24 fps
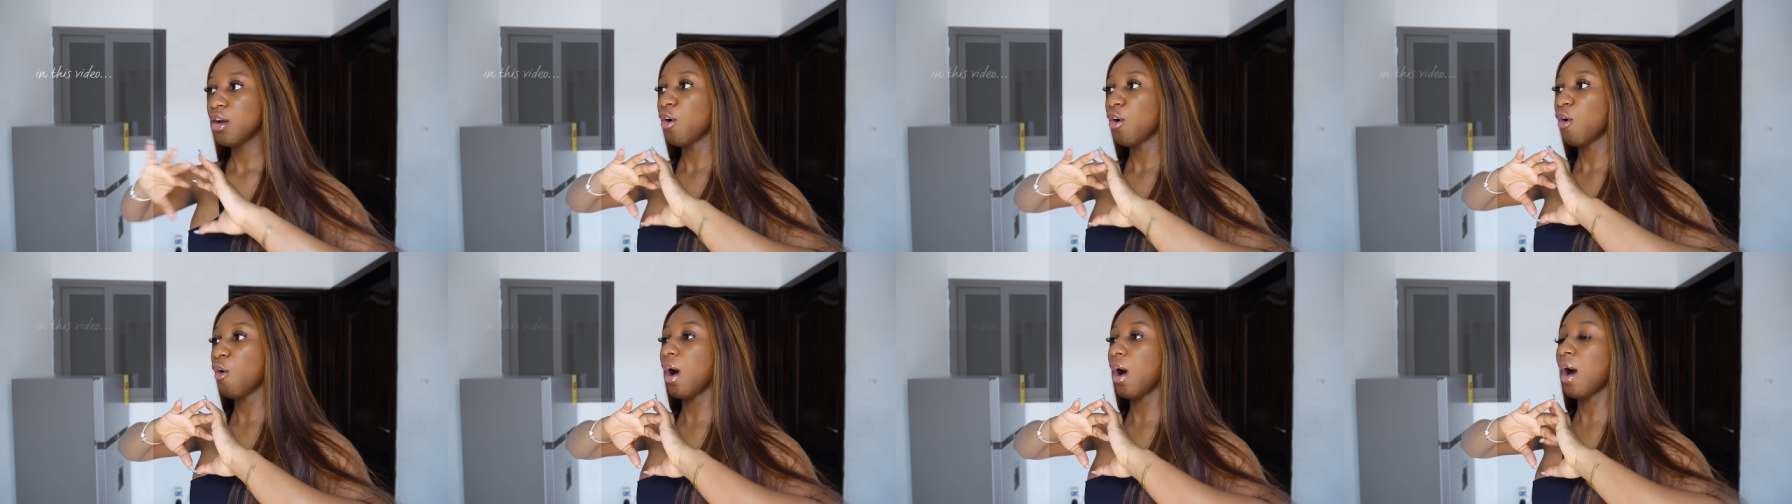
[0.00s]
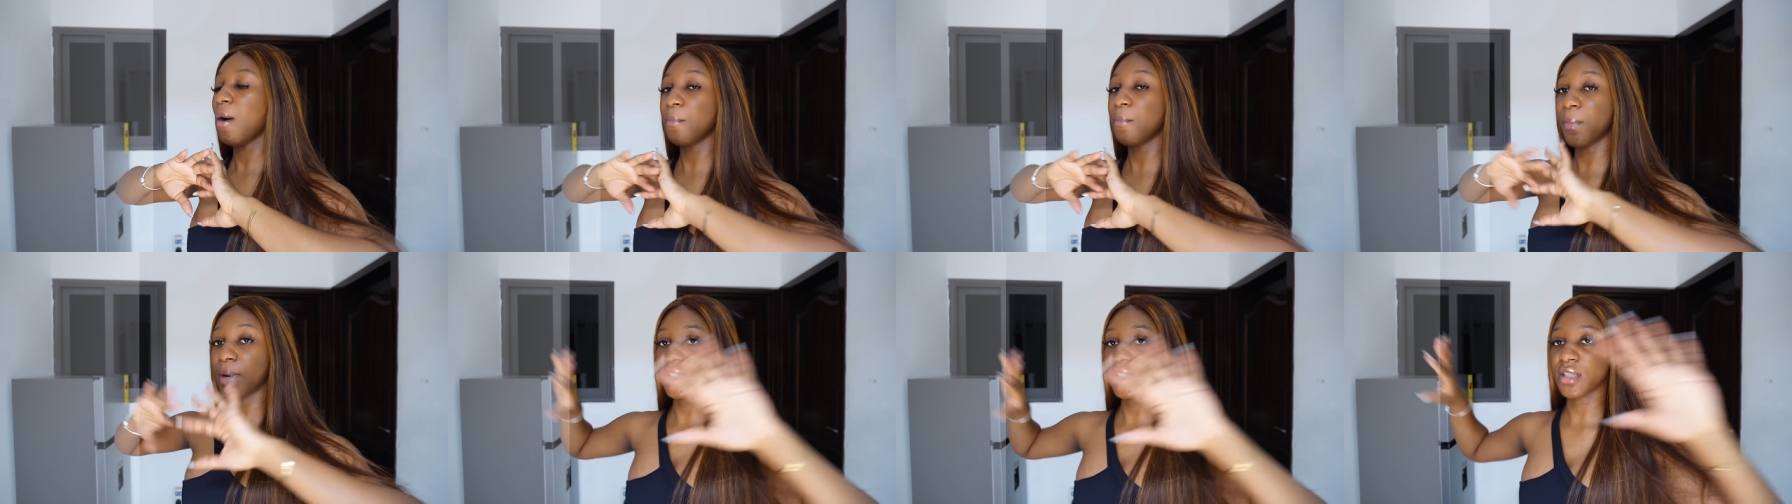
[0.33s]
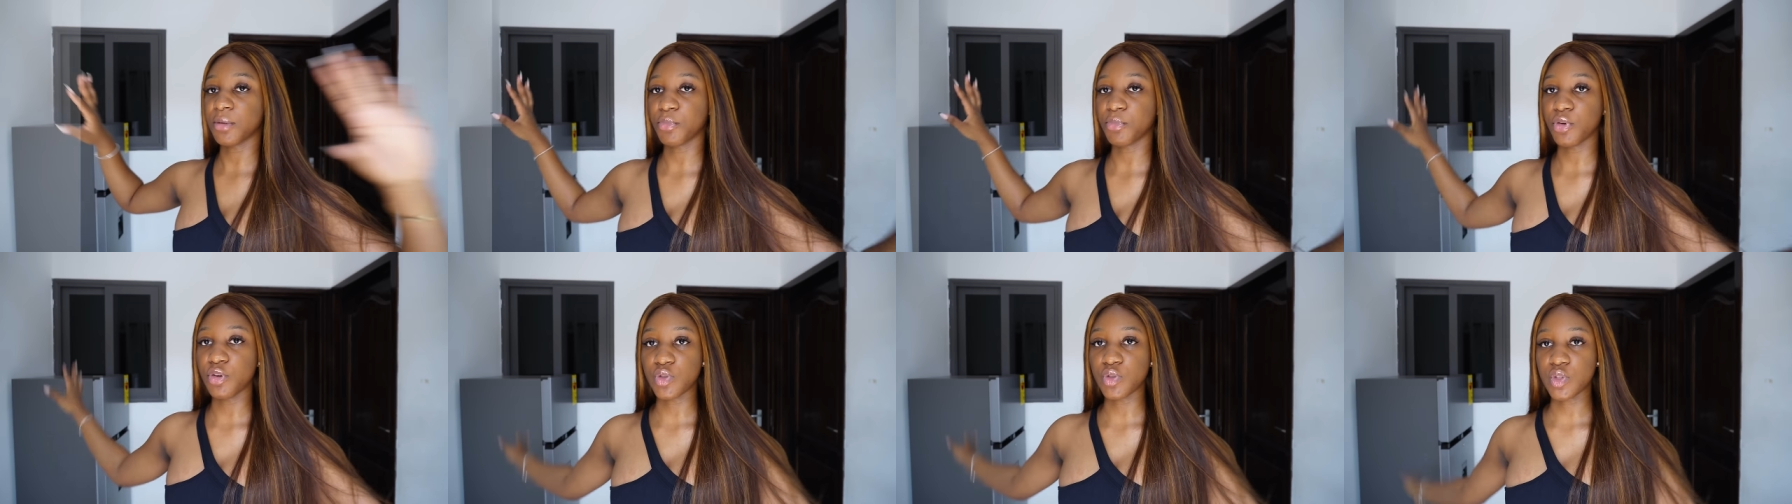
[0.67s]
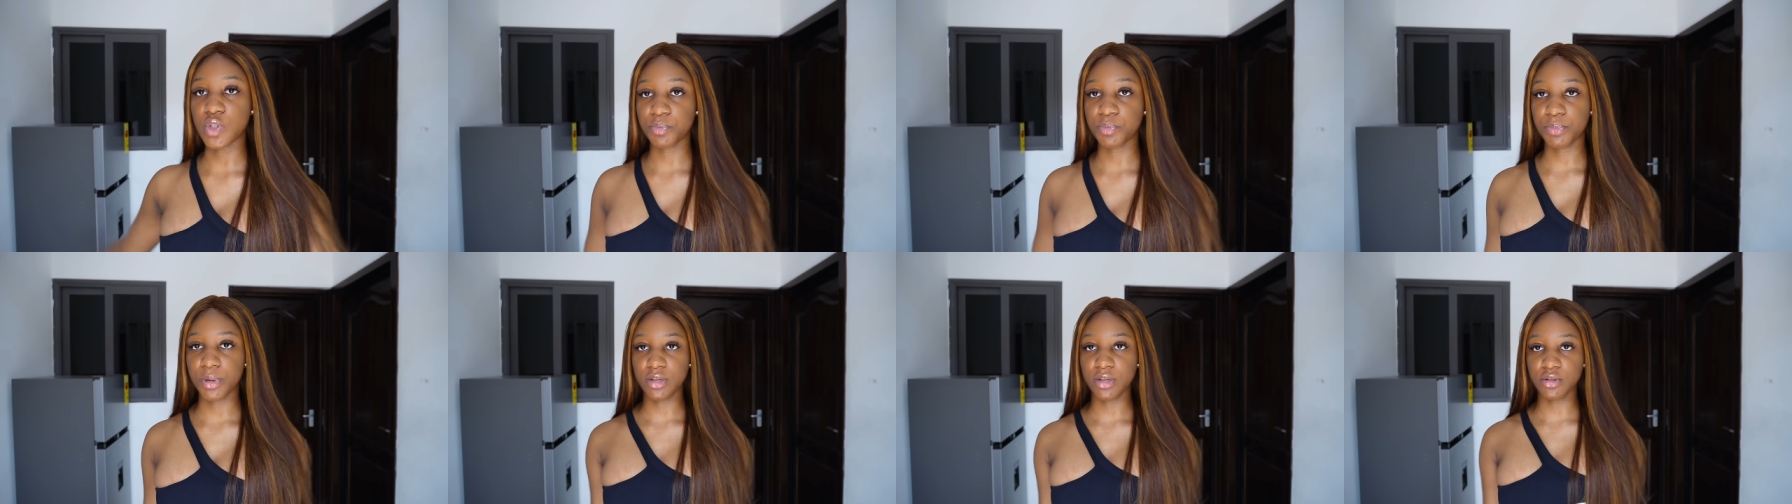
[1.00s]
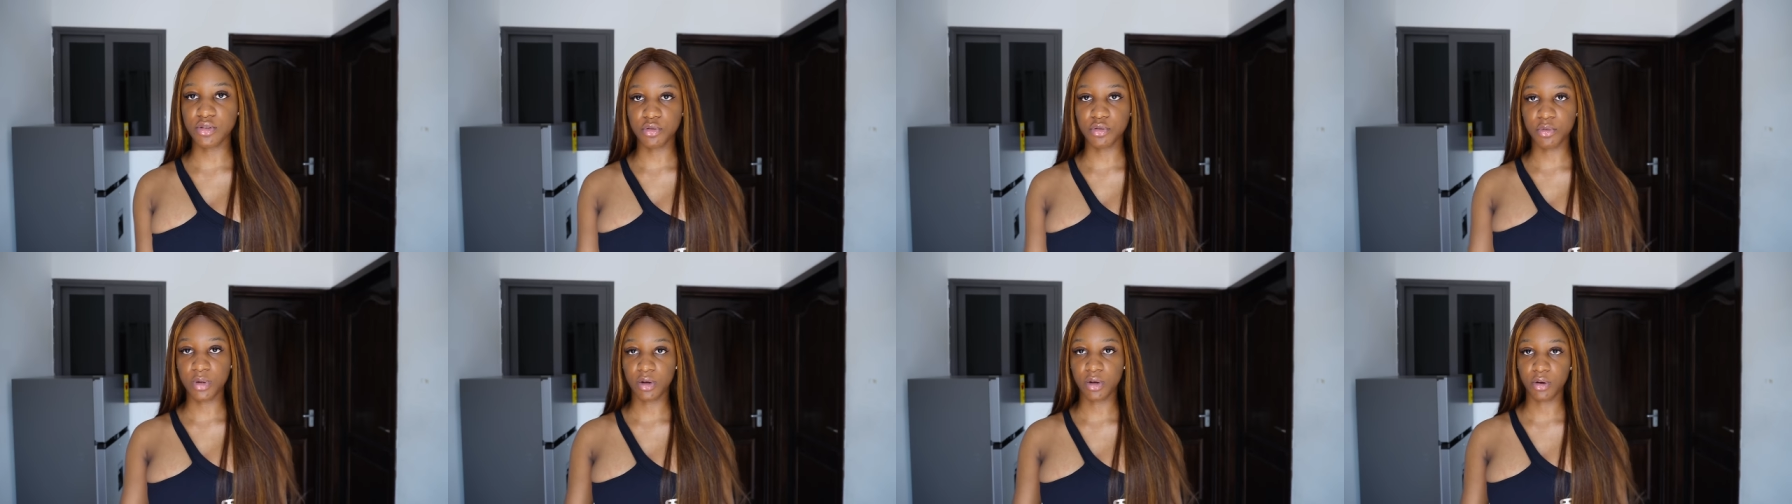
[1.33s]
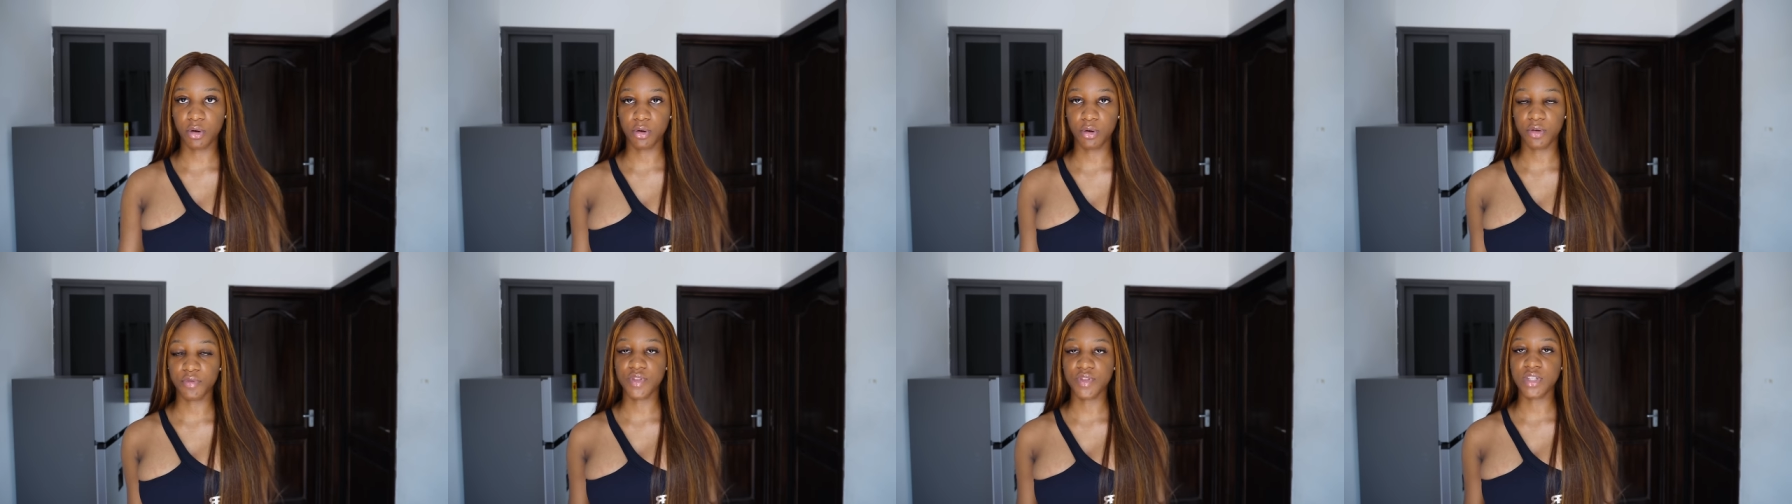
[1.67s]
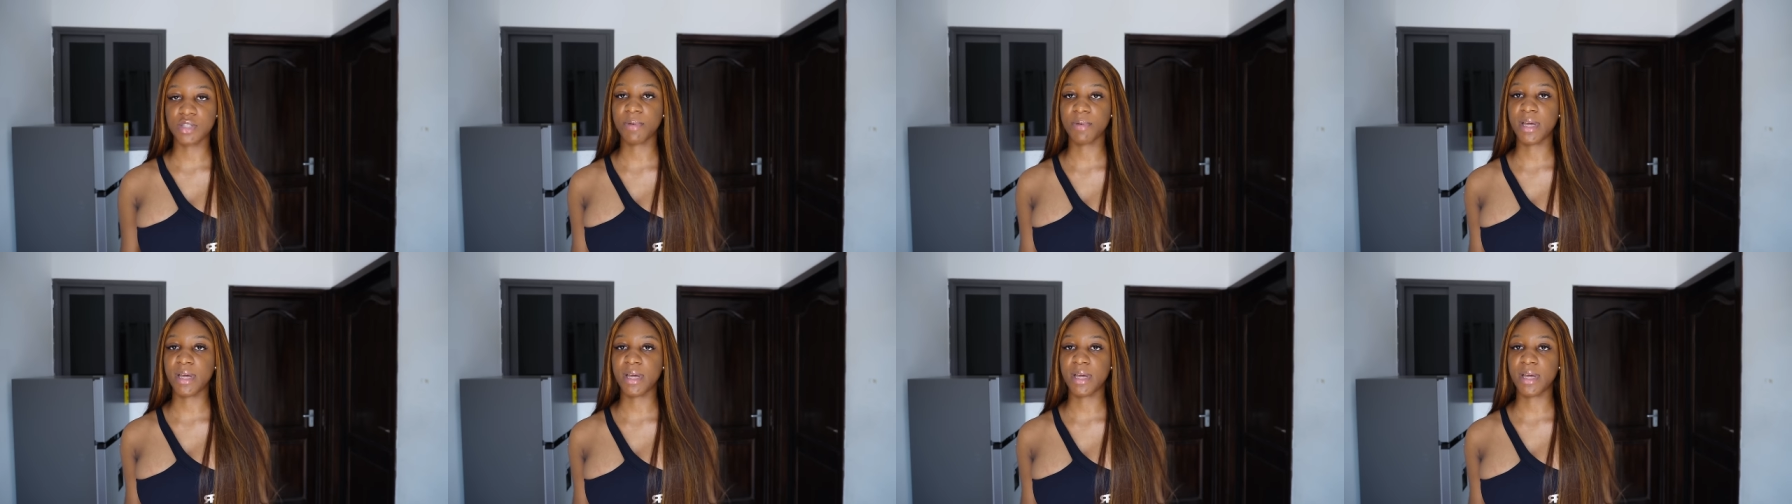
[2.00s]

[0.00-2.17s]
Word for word: or how much I'm going to spend doing all of this.